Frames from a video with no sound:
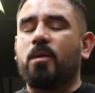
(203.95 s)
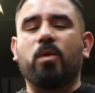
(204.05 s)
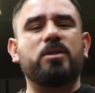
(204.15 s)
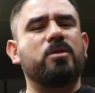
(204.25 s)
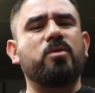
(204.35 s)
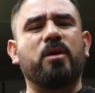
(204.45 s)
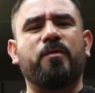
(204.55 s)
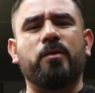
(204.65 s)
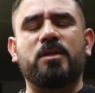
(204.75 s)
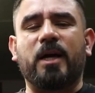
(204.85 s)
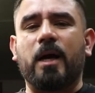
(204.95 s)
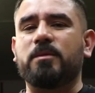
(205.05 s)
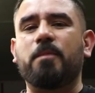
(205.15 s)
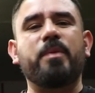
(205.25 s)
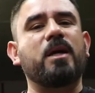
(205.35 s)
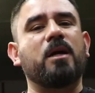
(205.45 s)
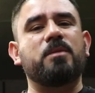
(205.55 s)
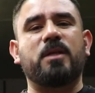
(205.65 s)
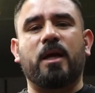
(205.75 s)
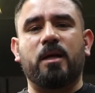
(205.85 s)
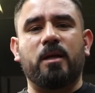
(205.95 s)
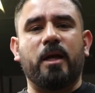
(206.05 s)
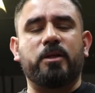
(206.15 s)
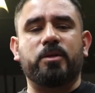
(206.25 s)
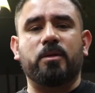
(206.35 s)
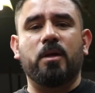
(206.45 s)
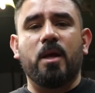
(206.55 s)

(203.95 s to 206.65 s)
Once you do it a few times, it becomes second nature.